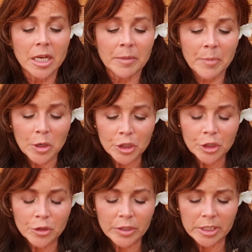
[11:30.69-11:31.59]

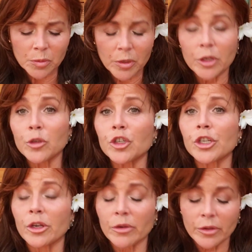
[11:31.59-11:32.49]
Emotional is when you
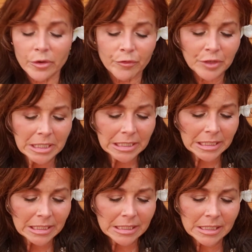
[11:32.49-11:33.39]
share their
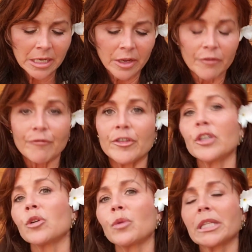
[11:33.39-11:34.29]
feelings,
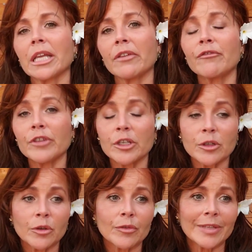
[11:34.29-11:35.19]
feel what they feel.